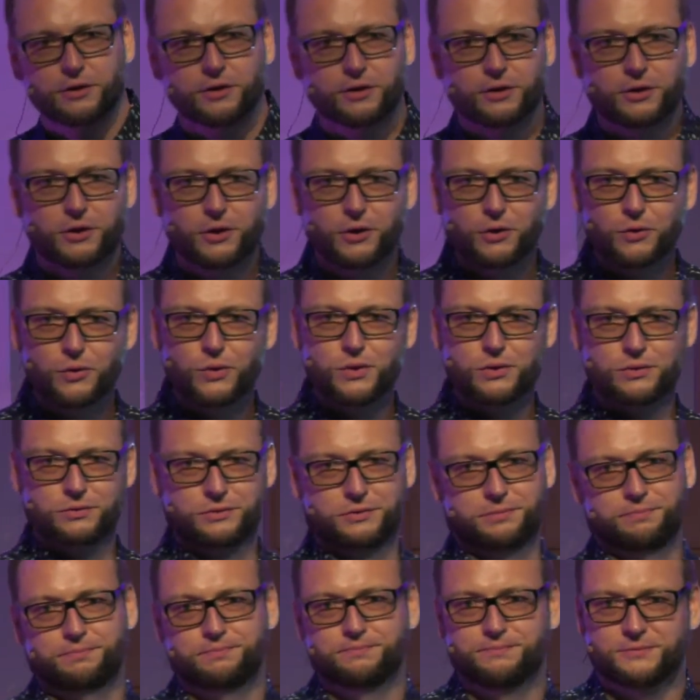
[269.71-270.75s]
who
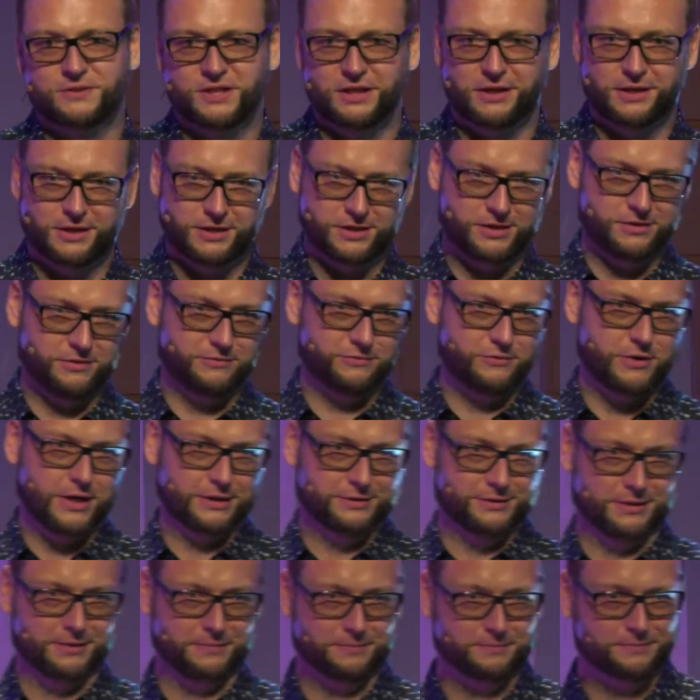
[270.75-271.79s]
would take care of
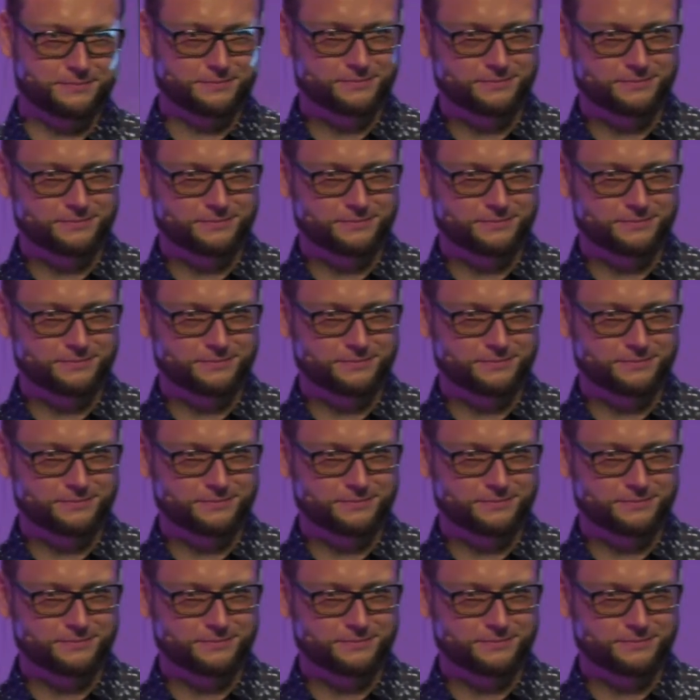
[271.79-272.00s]
writing.